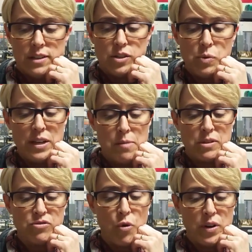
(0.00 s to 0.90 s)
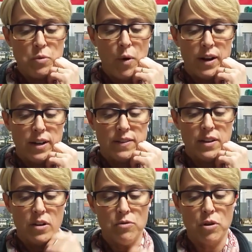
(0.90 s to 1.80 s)
The suite number is 41, and
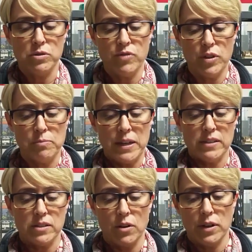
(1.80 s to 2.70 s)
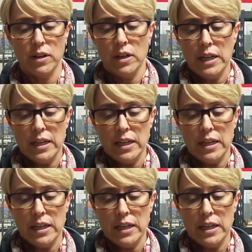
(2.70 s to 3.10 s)
they're in Roseville, Minnesota.